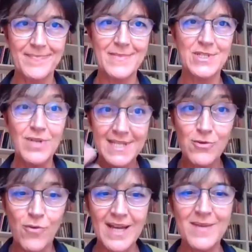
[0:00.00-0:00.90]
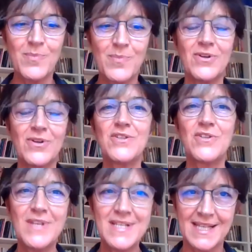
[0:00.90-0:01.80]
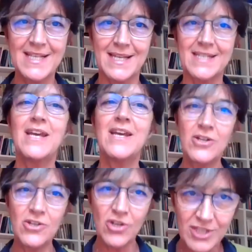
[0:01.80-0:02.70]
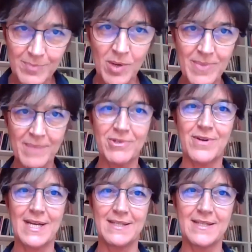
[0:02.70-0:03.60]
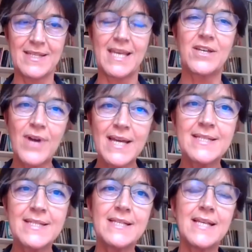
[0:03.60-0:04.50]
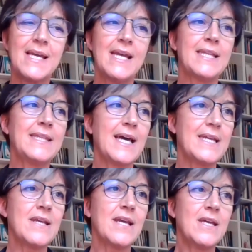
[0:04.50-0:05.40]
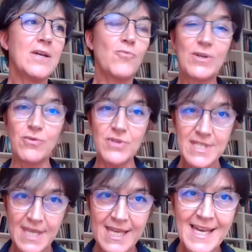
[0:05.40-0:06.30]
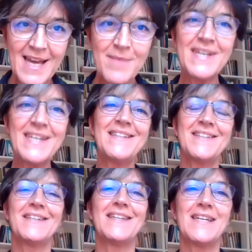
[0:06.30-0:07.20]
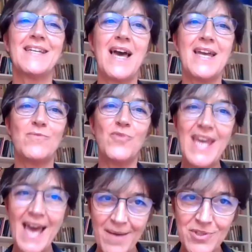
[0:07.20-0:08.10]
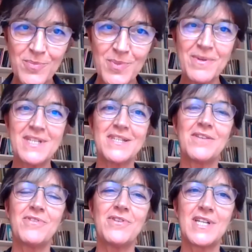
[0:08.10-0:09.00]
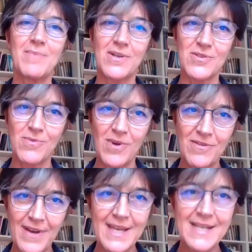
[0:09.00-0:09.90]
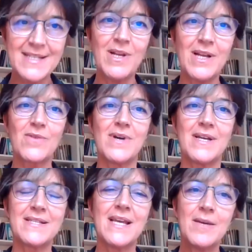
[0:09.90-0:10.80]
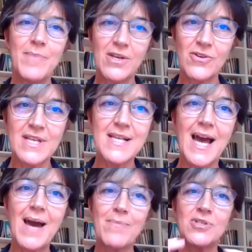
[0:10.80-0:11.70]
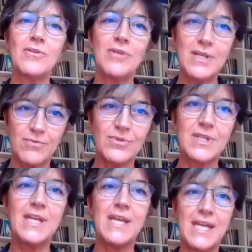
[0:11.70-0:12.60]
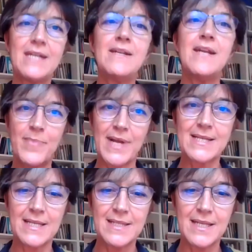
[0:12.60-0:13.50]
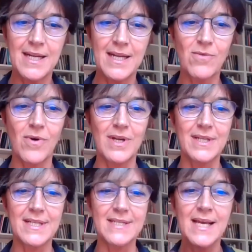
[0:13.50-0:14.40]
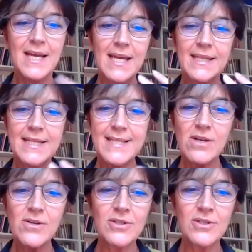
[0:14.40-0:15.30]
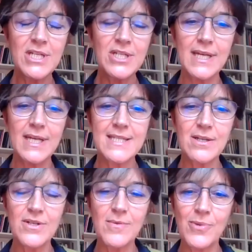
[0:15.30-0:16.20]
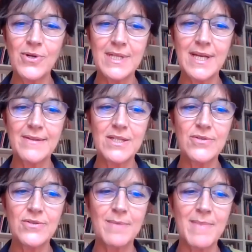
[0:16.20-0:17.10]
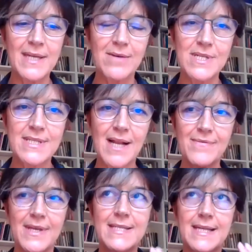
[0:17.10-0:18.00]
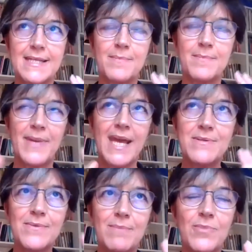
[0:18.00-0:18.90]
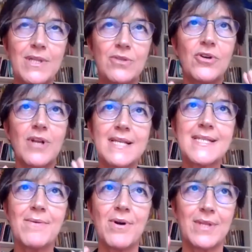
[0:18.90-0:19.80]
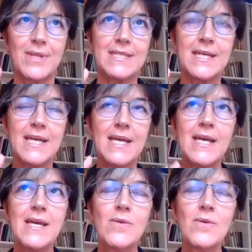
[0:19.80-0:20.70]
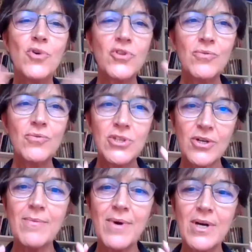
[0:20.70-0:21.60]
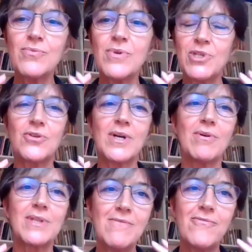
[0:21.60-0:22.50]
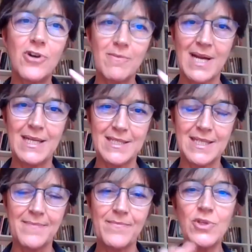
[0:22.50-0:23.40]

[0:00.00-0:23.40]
So it's quite important to insist that, not a pop-up crisis, a crisis that we could see coming and we have to prevent in the future because we'll face similar ones, because it's absolutely rooted in pre-existing inequalities. The second condition that is also important, I think, to remind ourselves is that perhaps we talk less about that. What do we talk about when we talk about informality?